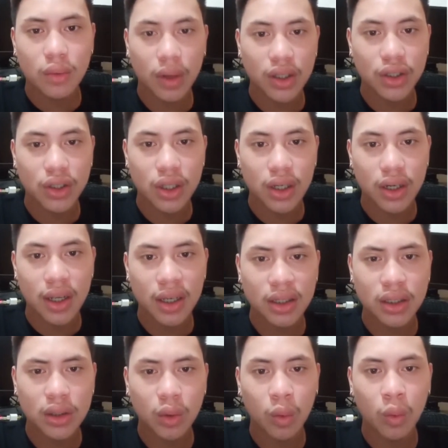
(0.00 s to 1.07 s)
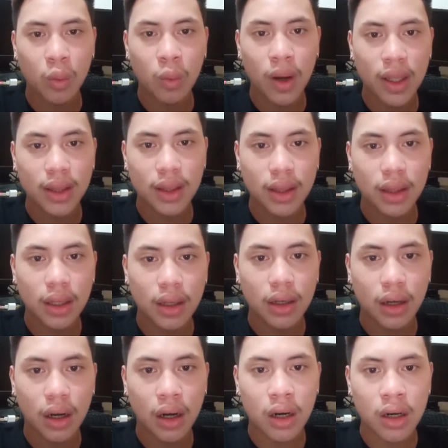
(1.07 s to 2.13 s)
question is what
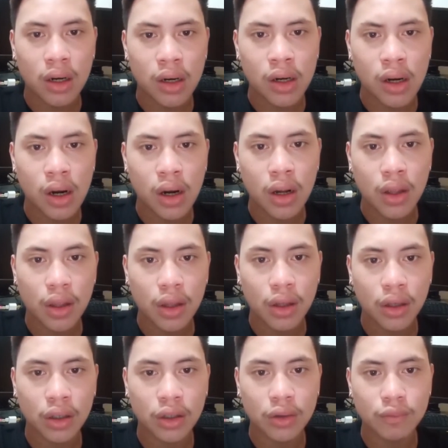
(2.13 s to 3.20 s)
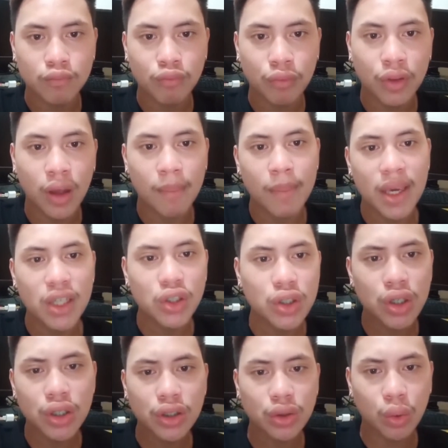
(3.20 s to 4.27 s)
are the
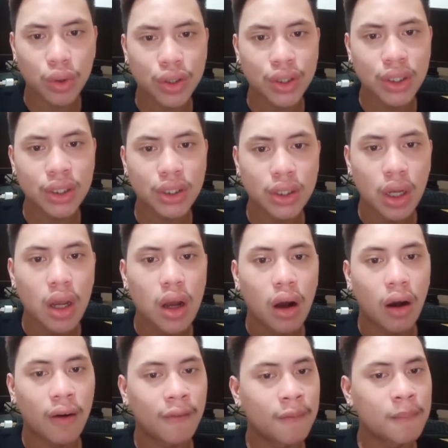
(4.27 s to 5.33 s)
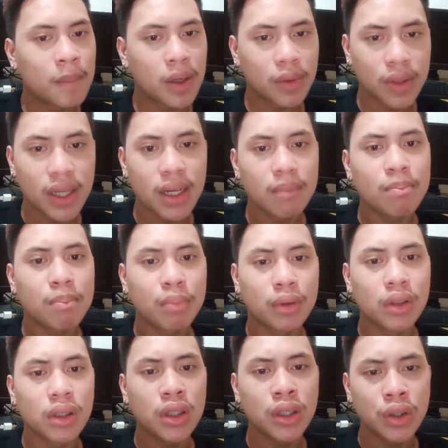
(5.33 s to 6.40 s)
major sources of marine
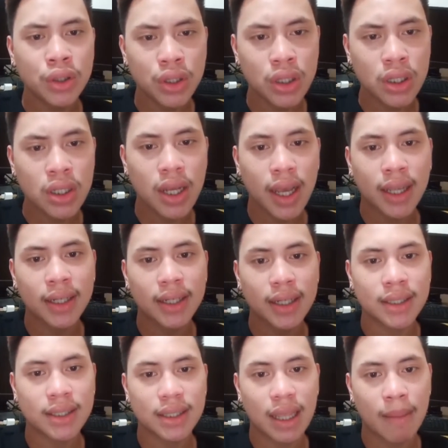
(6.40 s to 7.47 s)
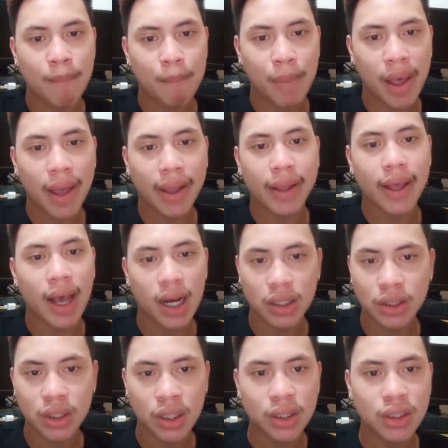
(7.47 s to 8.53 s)
pollution and its impact
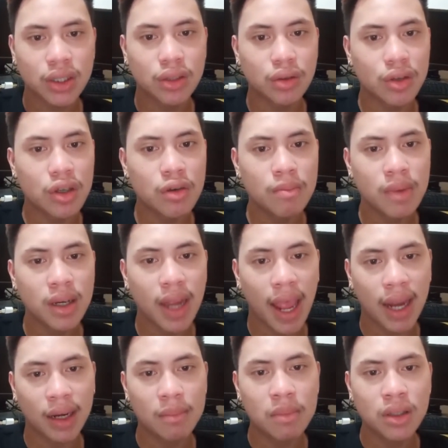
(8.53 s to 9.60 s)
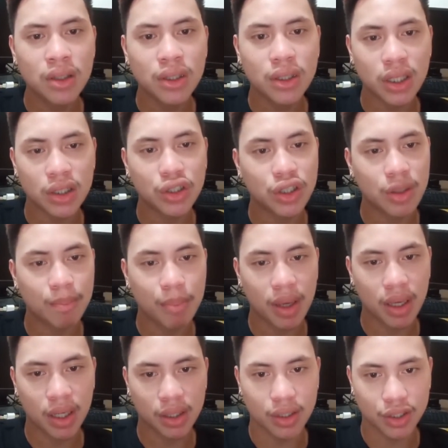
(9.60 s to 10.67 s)
hazards to human animals and
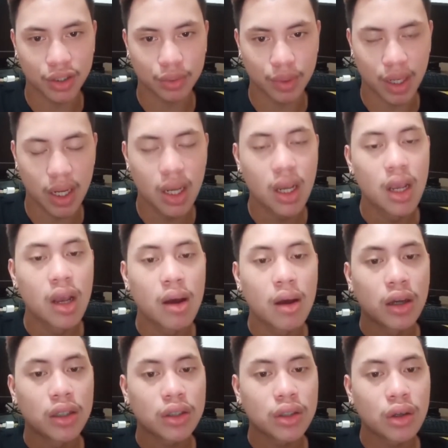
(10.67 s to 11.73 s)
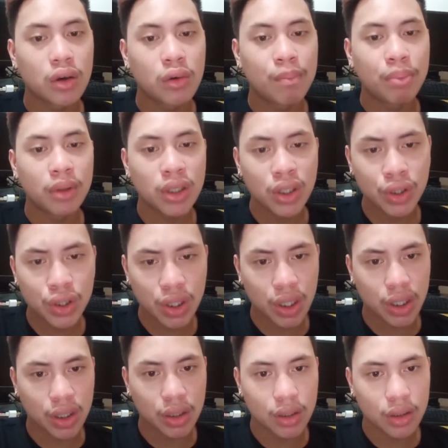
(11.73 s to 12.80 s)
shipping industry. So
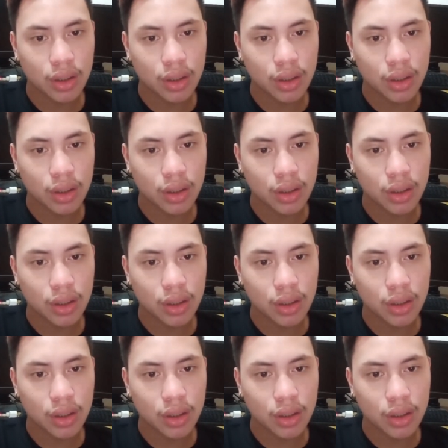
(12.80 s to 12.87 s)
pollution,